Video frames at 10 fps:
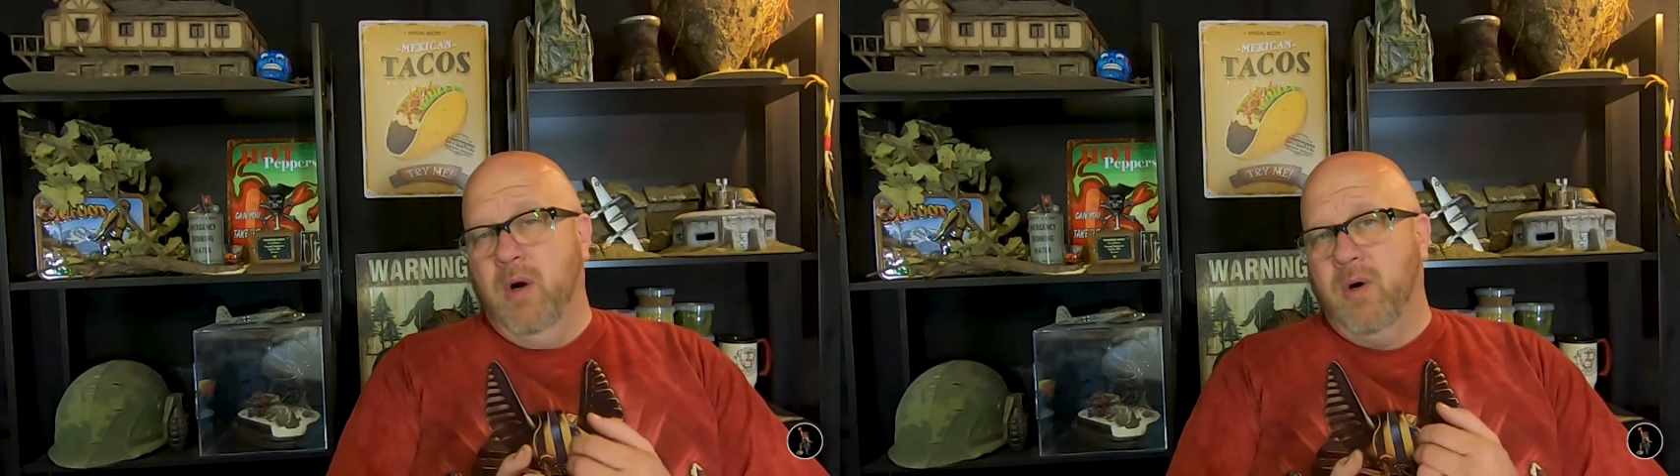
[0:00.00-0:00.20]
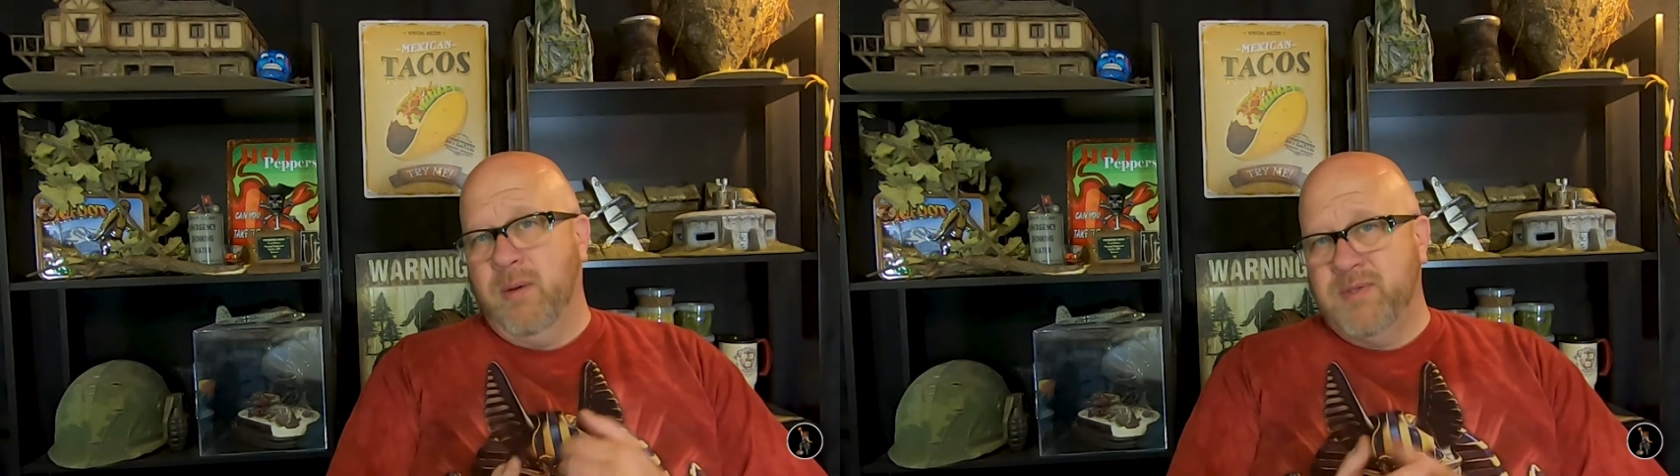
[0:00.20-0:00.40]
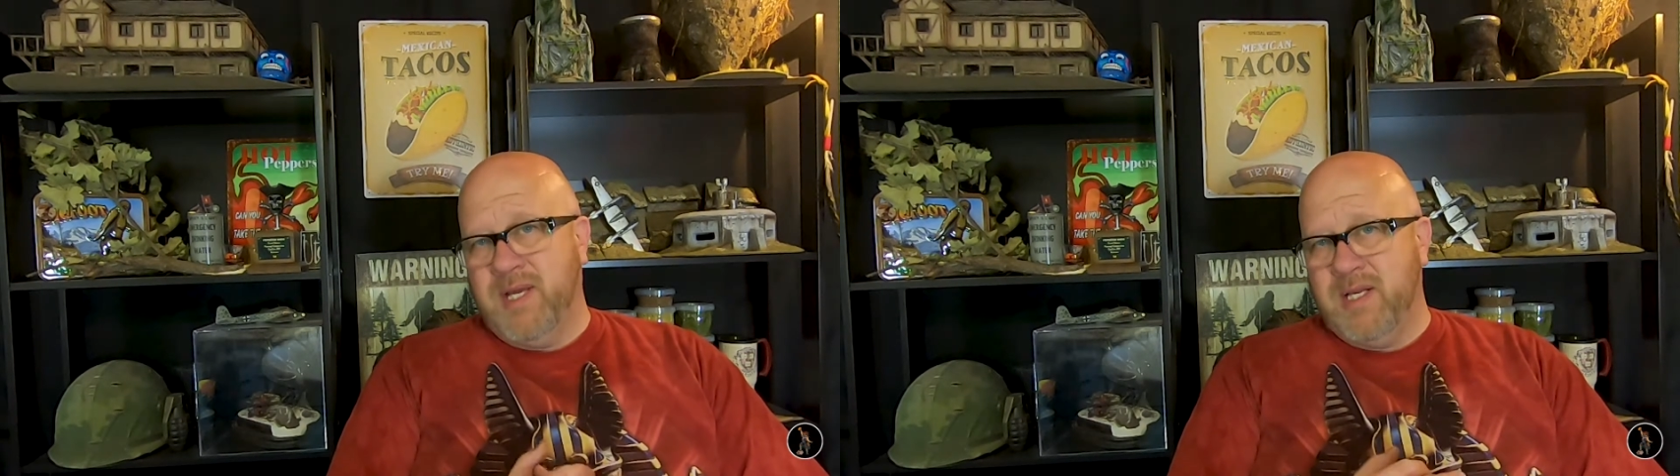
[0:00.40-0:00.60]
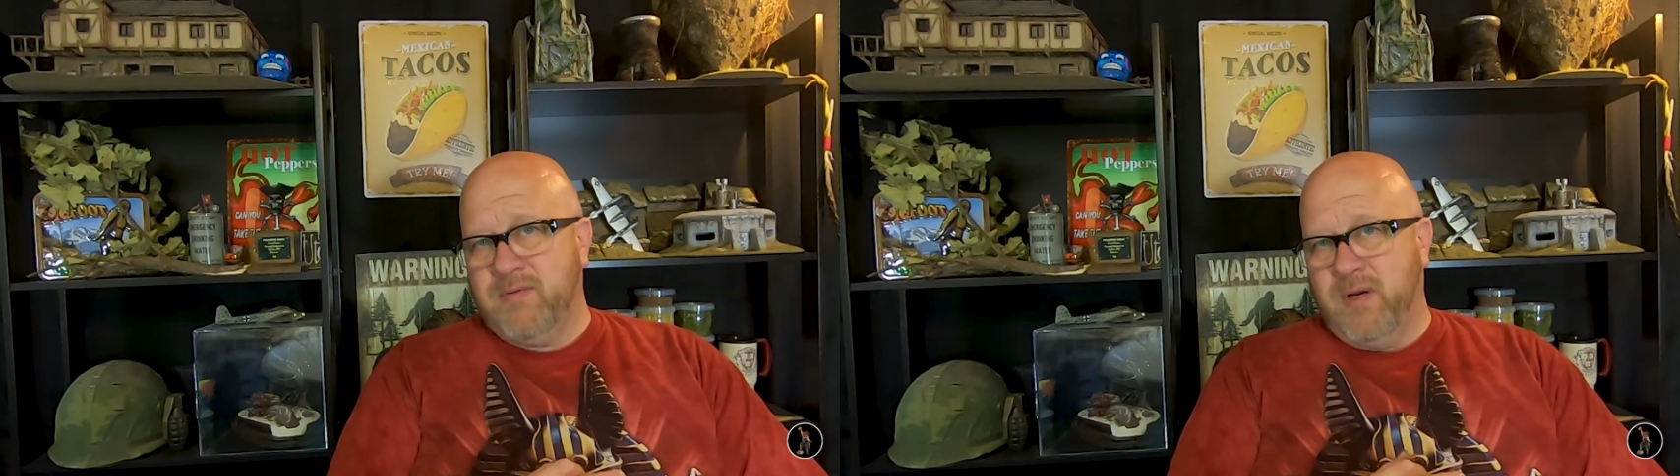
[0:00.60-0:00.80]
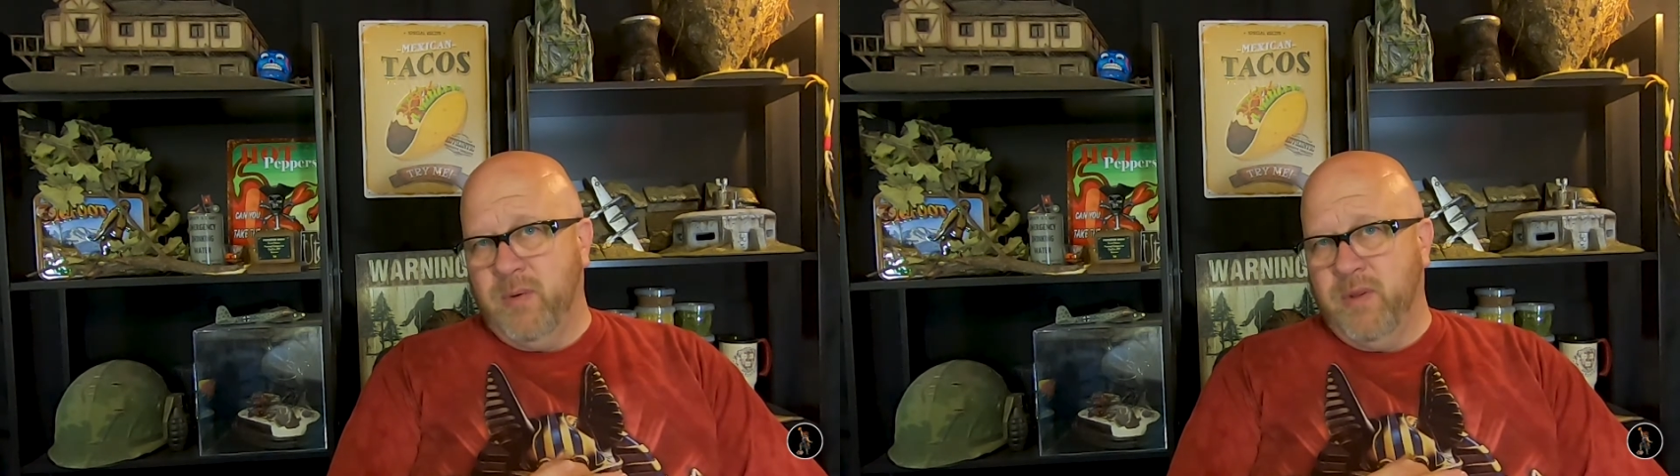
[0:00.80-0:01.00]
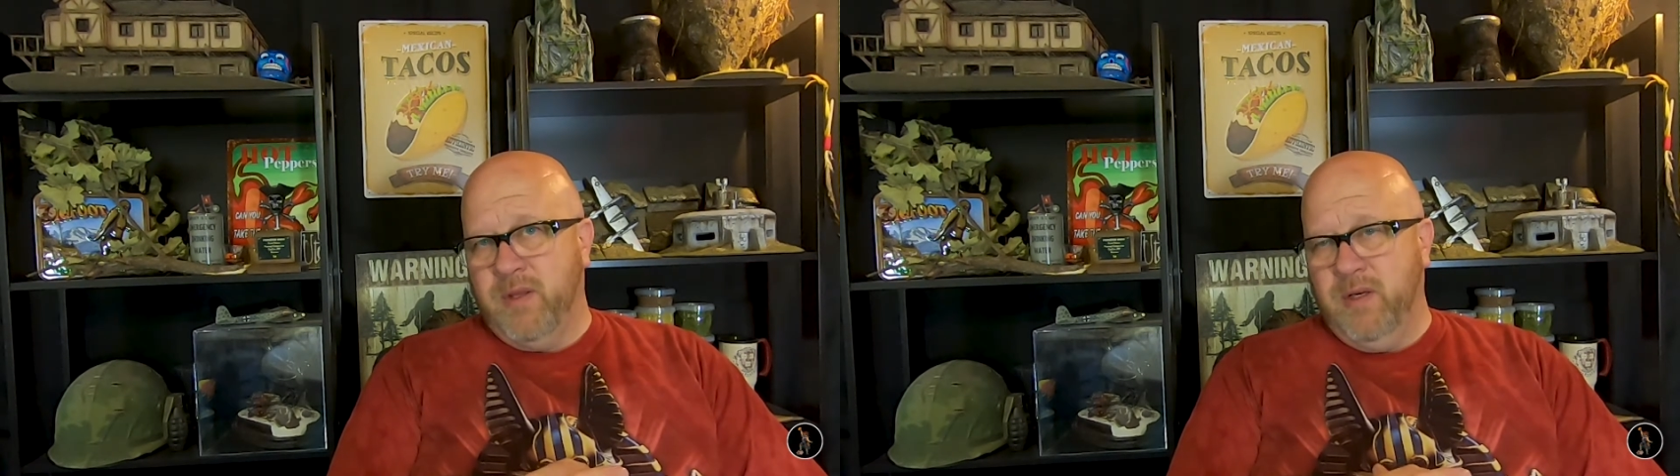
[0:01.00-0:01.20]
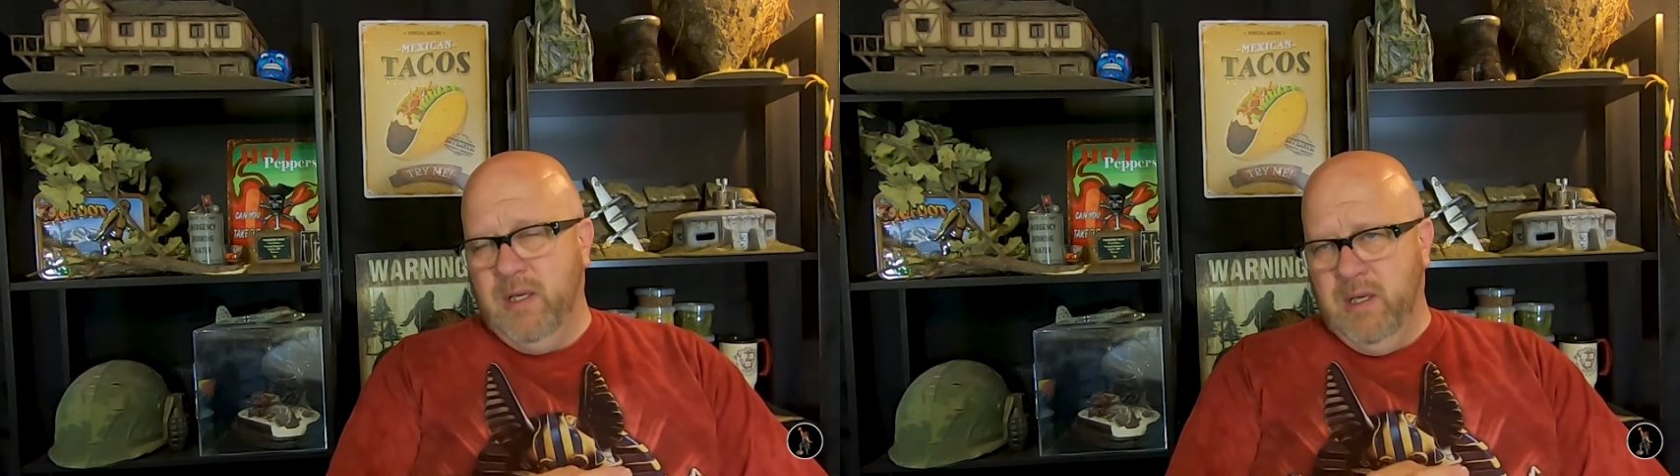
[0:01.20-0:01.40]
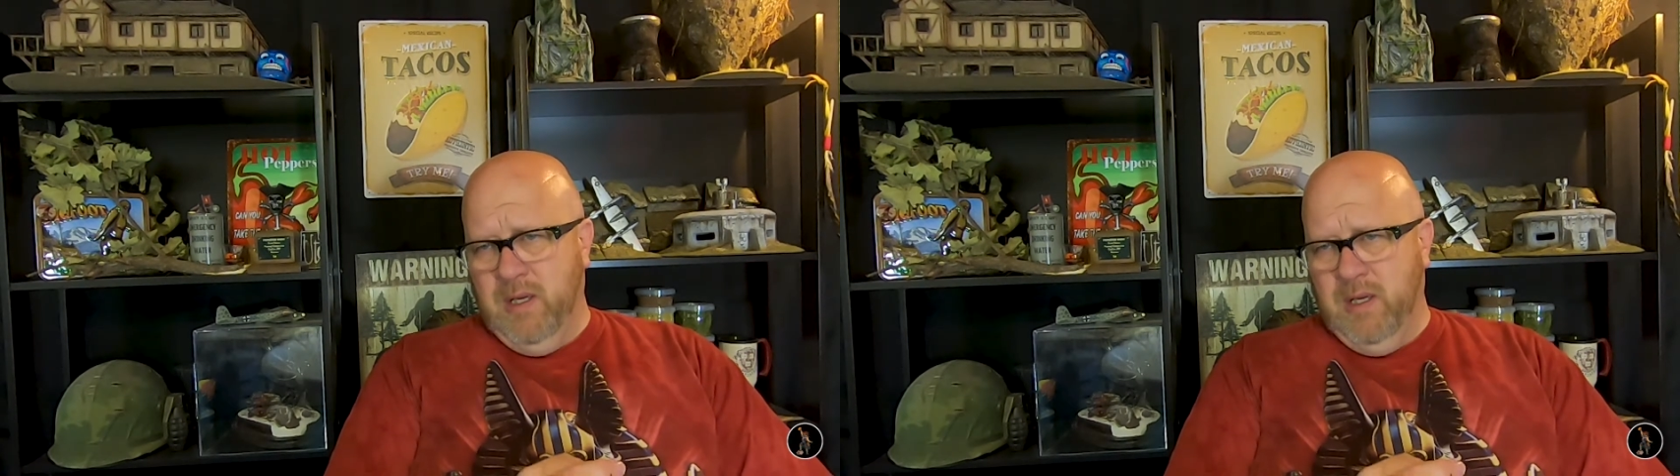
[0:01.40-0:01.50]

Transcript: or I'm satisfied with it,